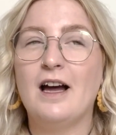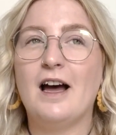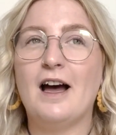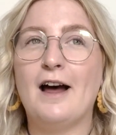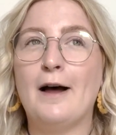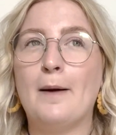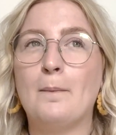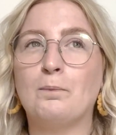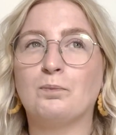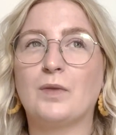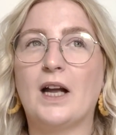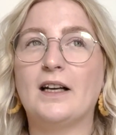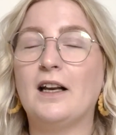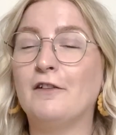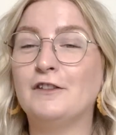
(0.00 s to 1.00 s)

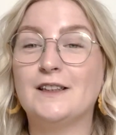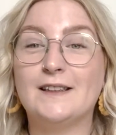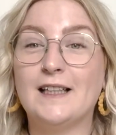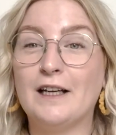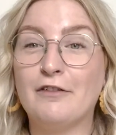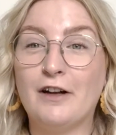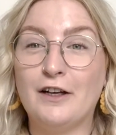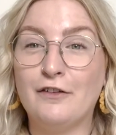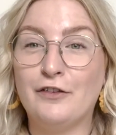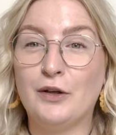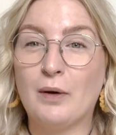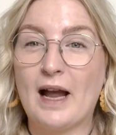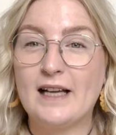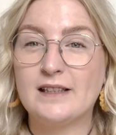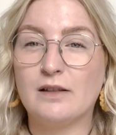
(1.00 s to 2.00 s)
I'd love to see if any of you
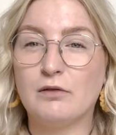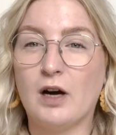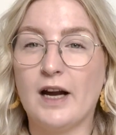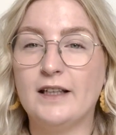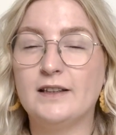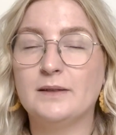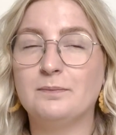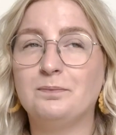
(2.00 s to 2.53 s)
guess it right.